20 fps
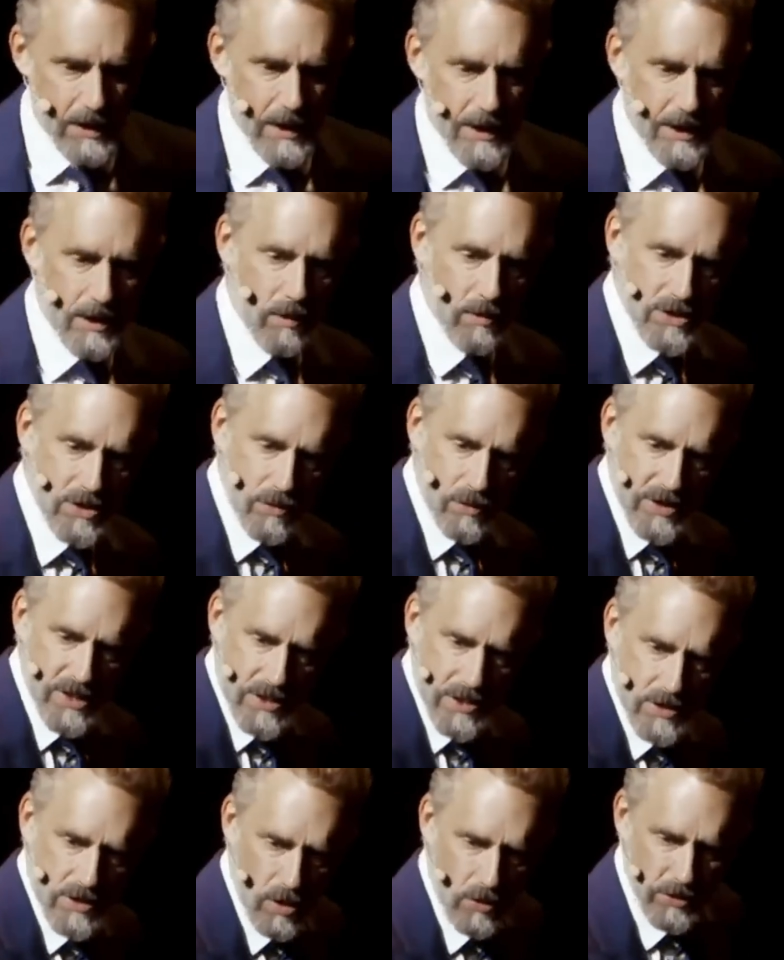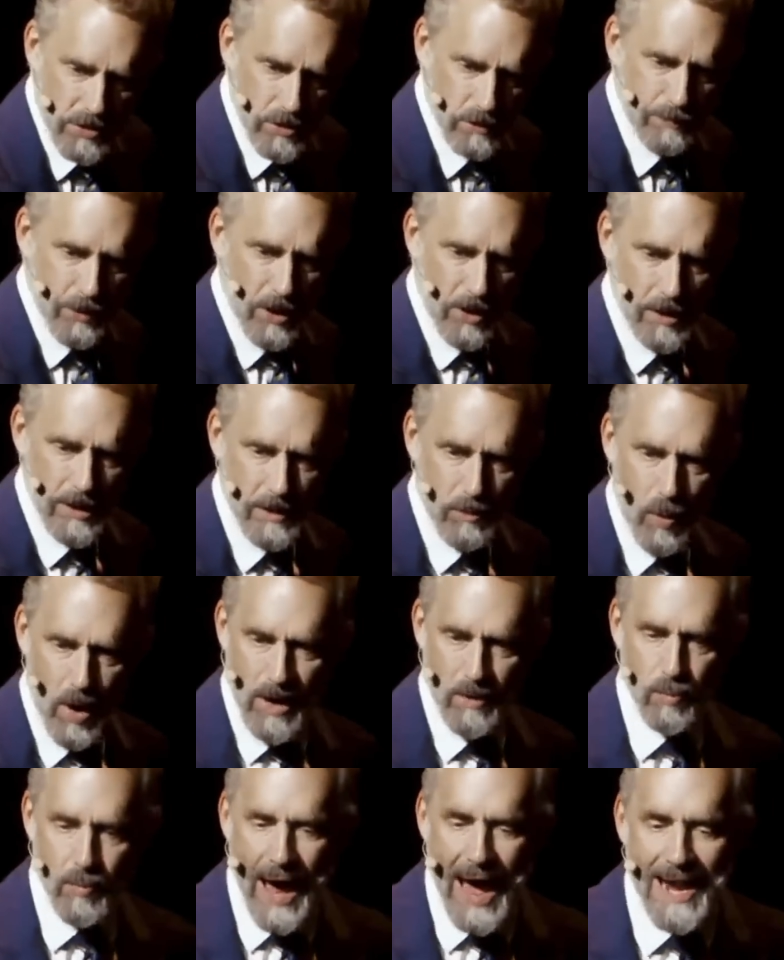And so this is also partly why
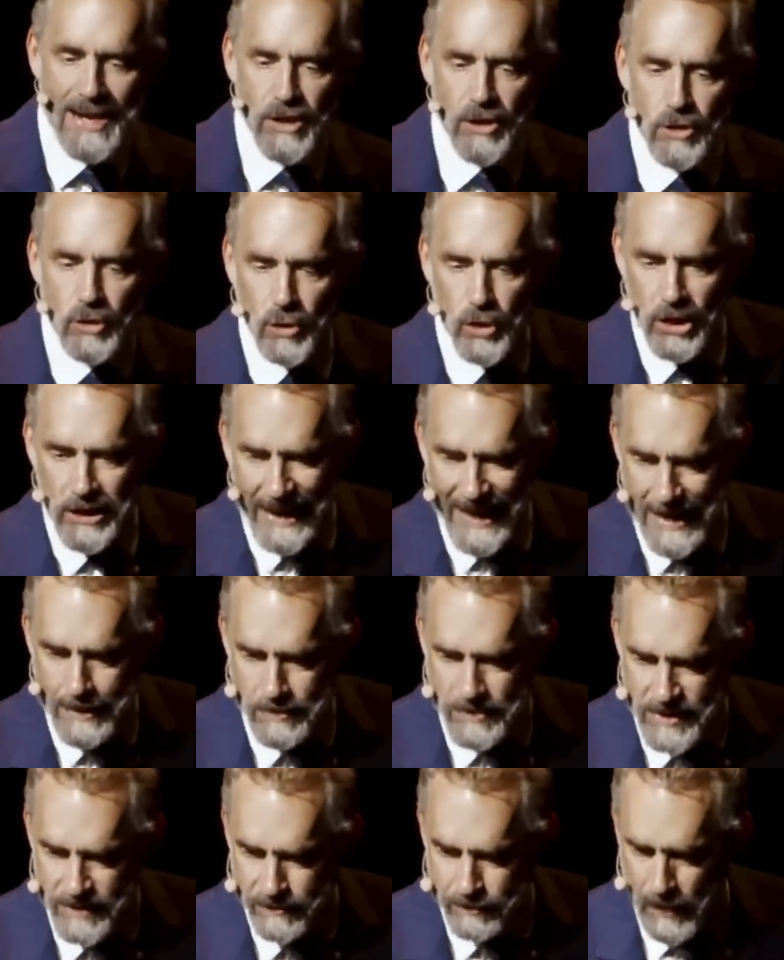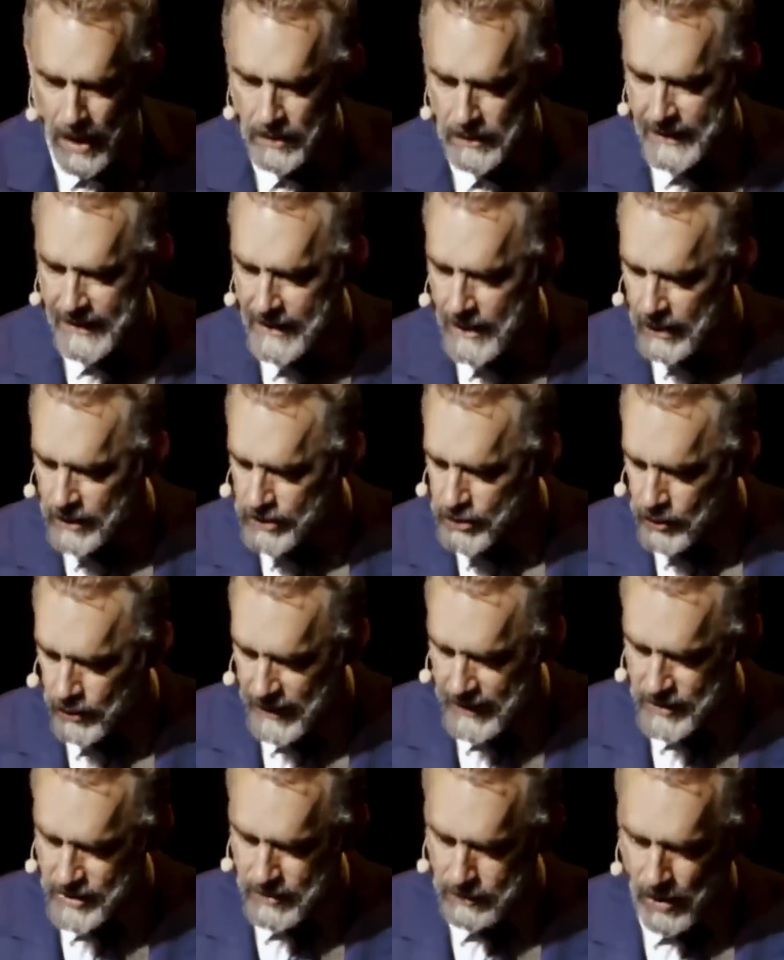radical claims of
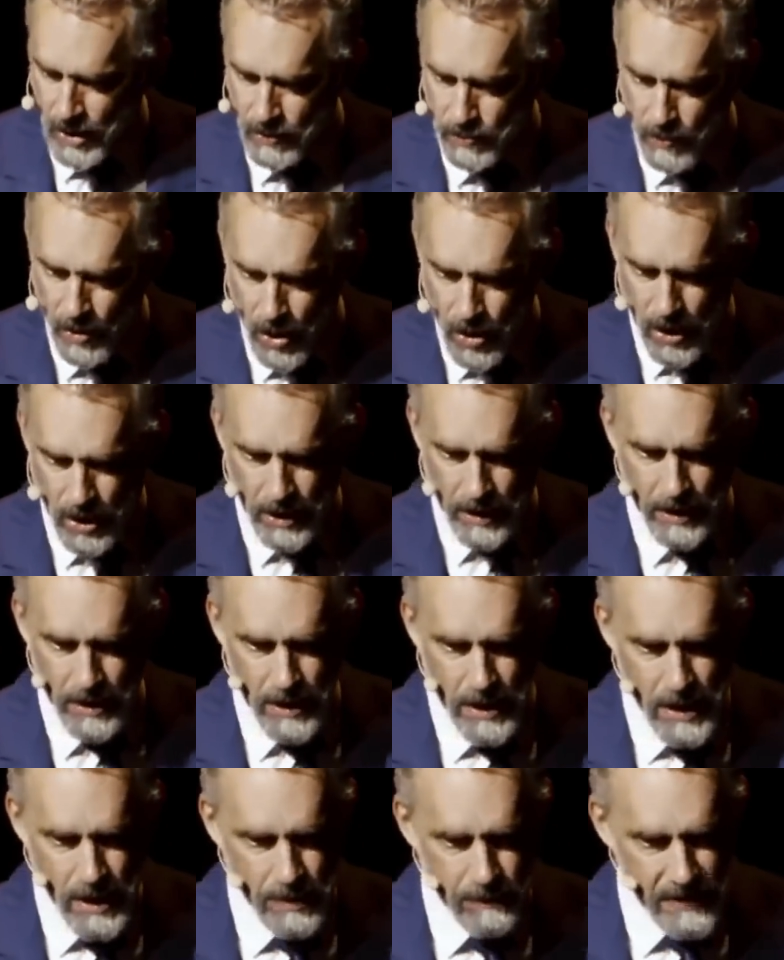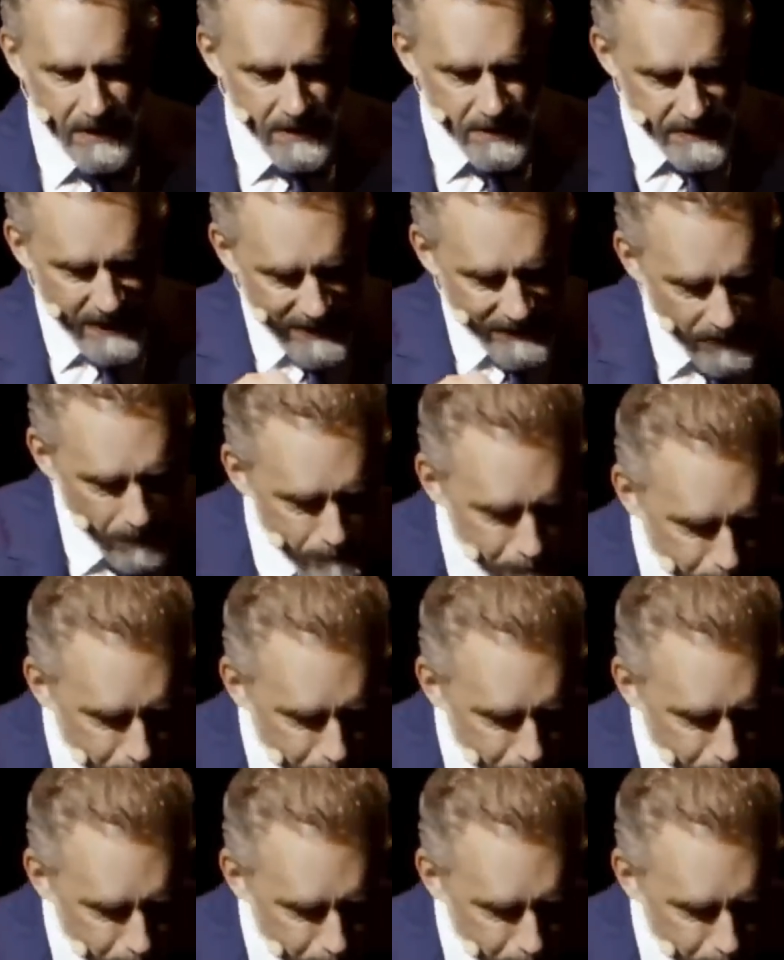multiculturalism are wrong. Because at the